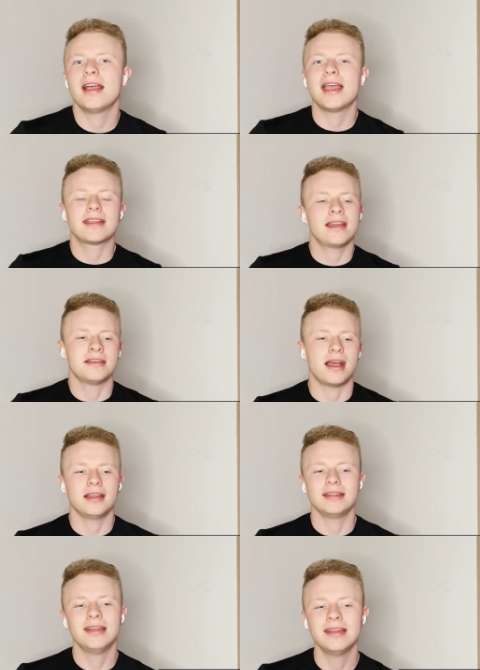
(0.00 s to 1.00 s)
Again,
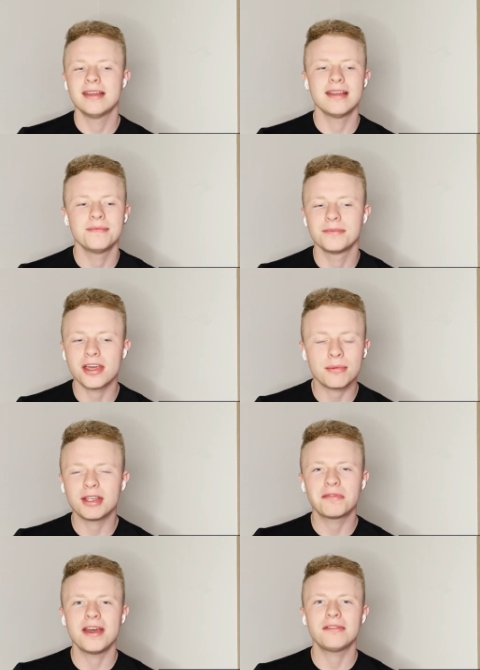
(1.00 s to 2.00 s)
I'm not a
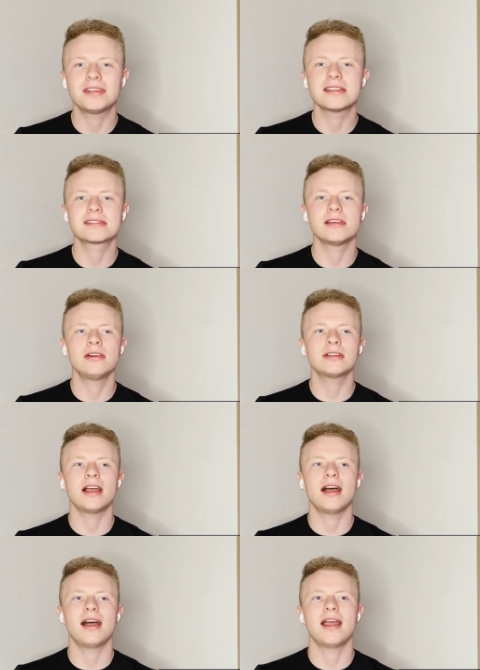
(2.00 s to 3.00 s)
big fan of this song.
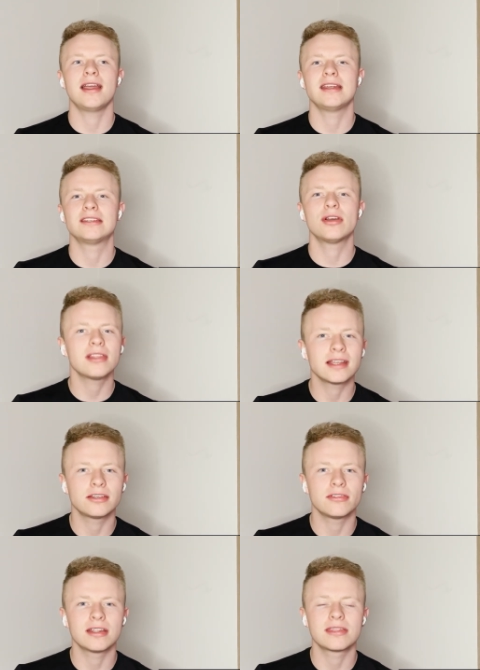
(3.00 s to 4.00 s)
I don't like the
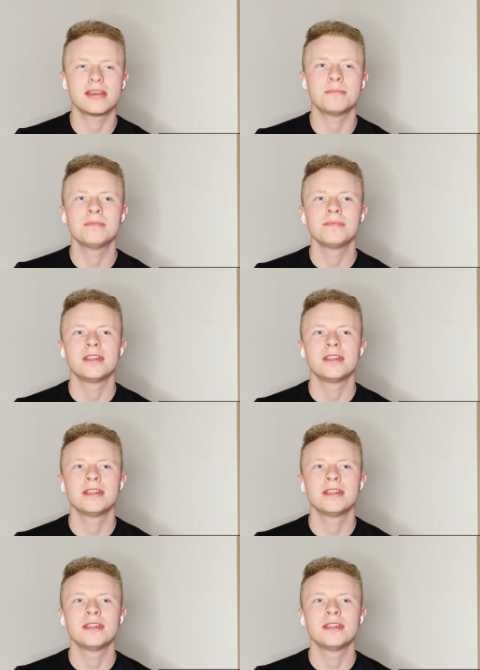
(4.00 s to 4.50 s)
rhythm.